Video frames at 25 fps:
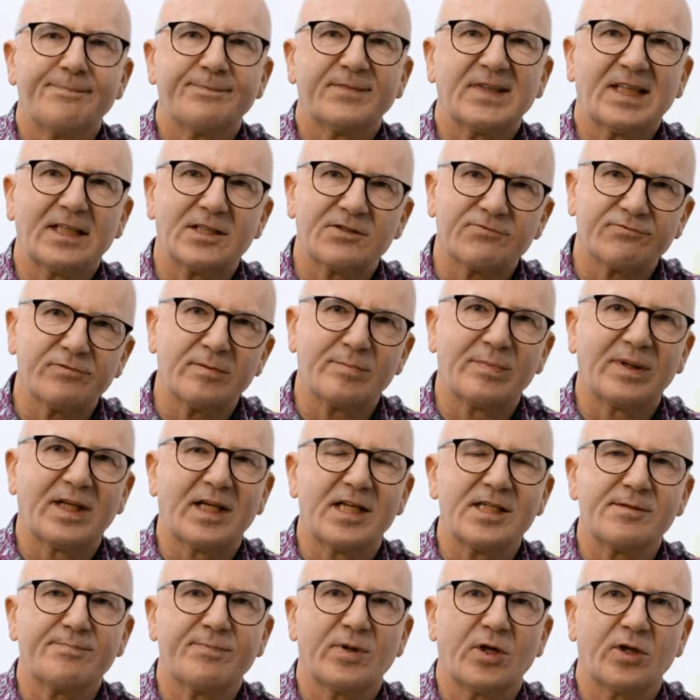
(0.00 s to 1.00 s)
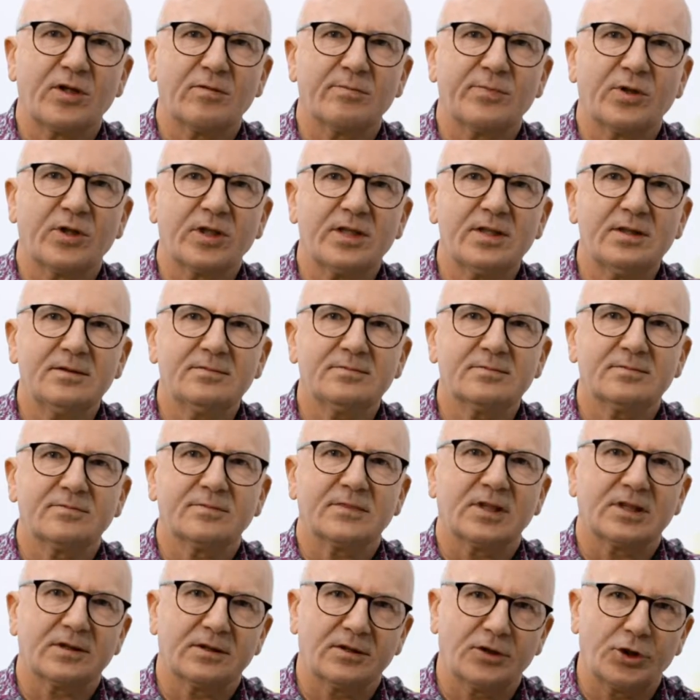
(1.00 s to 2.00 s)
gets replaced by the body
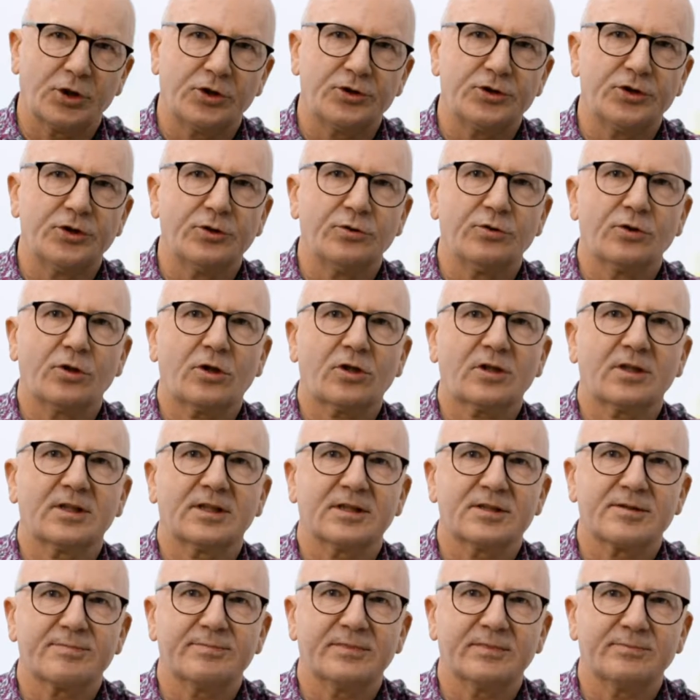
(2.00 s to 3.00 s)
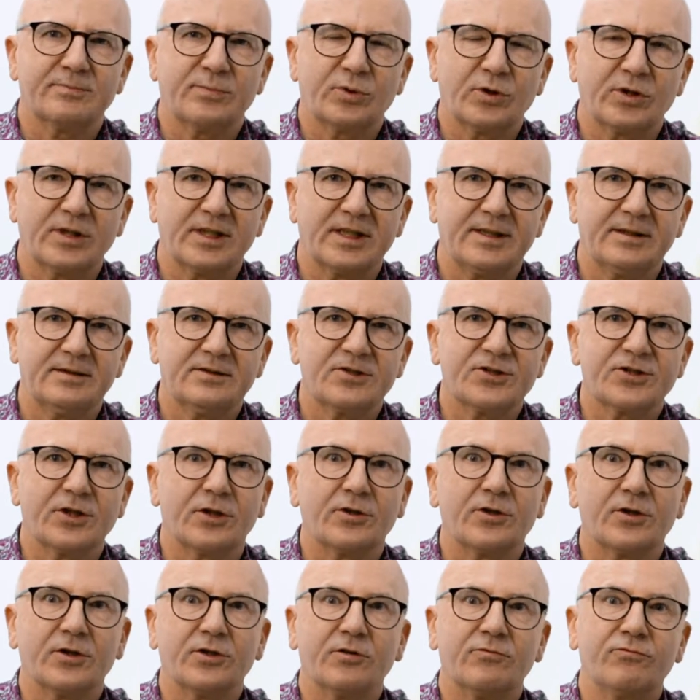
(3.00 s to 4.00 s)
and a new lock gets put in so
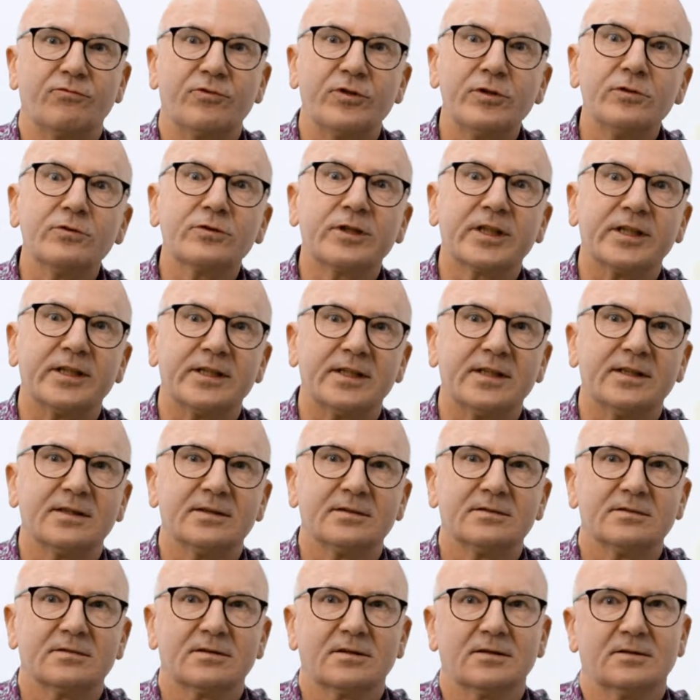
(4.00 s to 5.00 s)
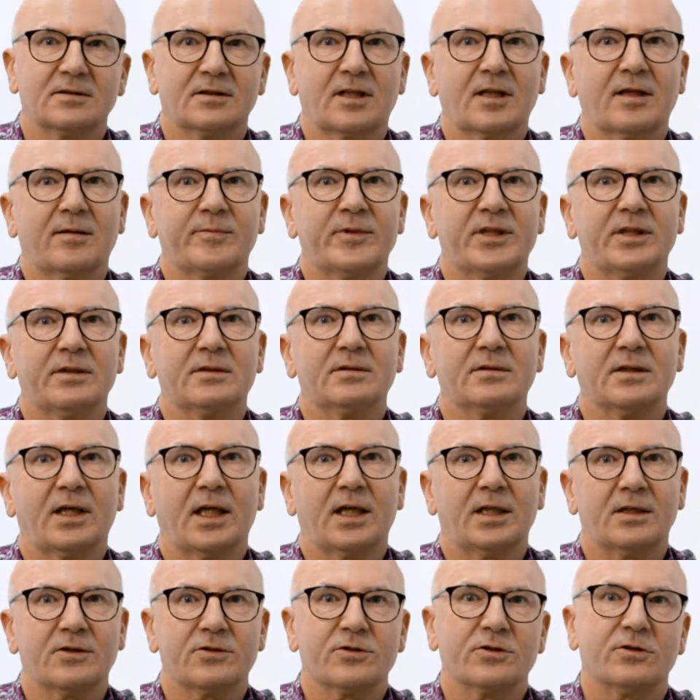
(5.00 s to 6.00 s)
that the real key can come in
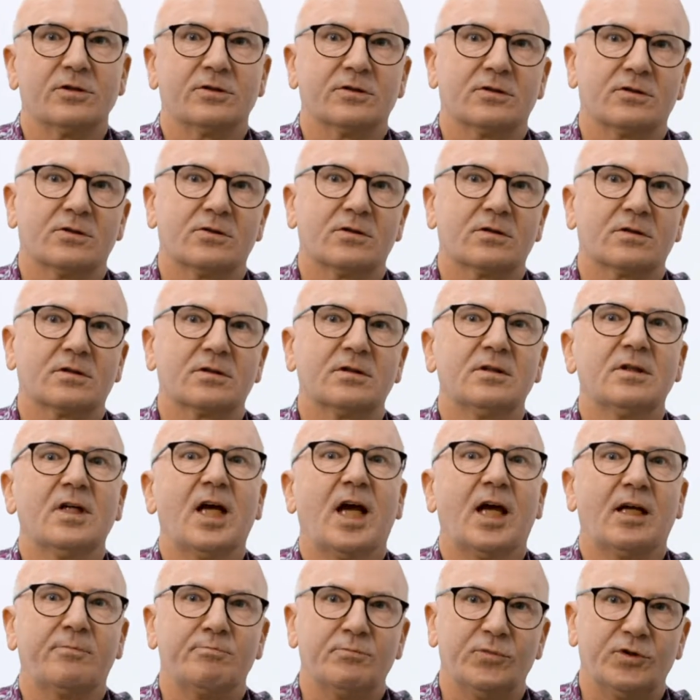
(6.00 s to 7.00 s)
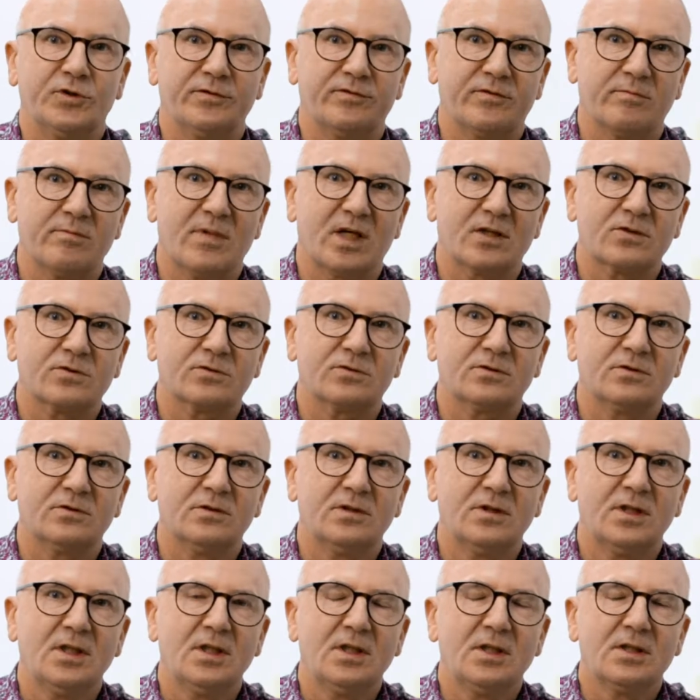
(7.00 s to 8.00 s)
and turn the lock and move the muscle.
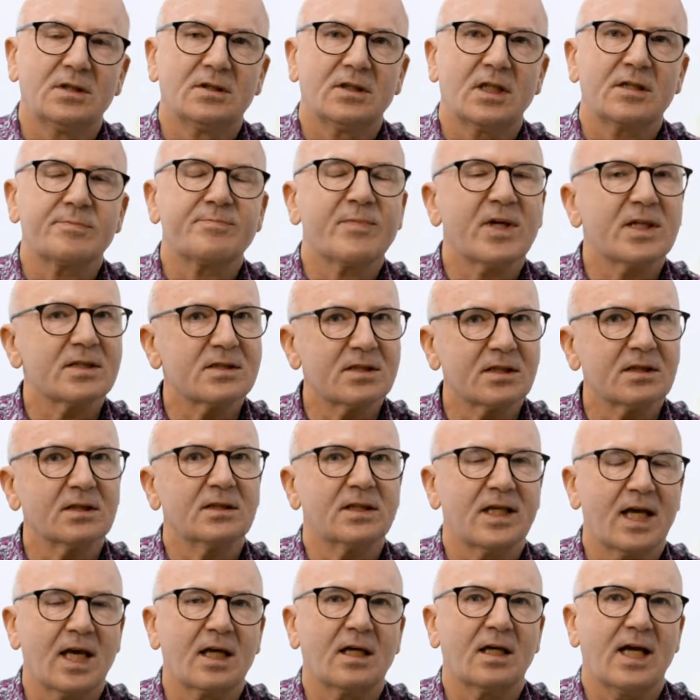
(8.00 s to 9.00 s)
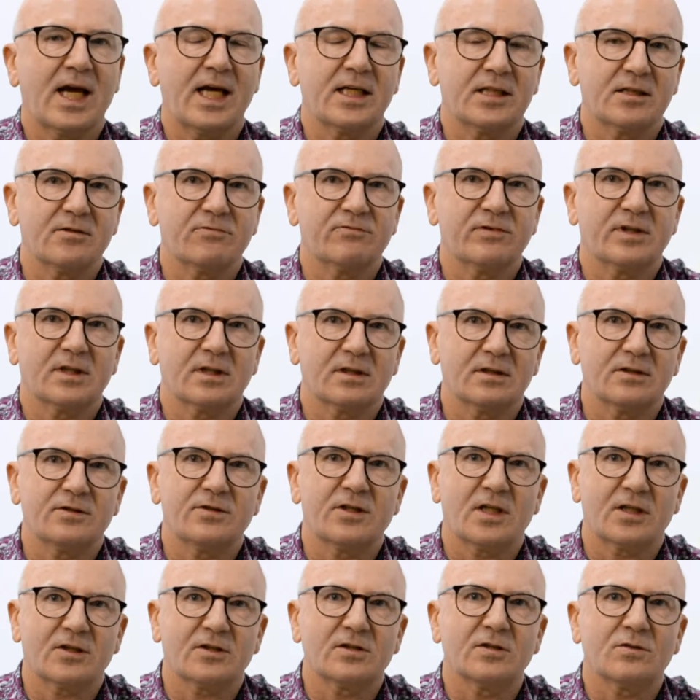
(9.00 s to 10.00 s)
That's basically how anti-wrinkle
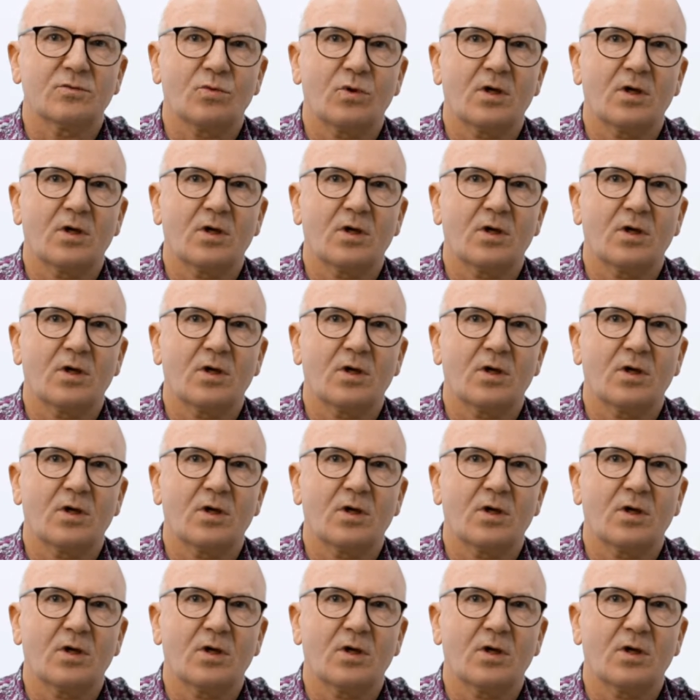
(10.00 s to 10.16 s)
injections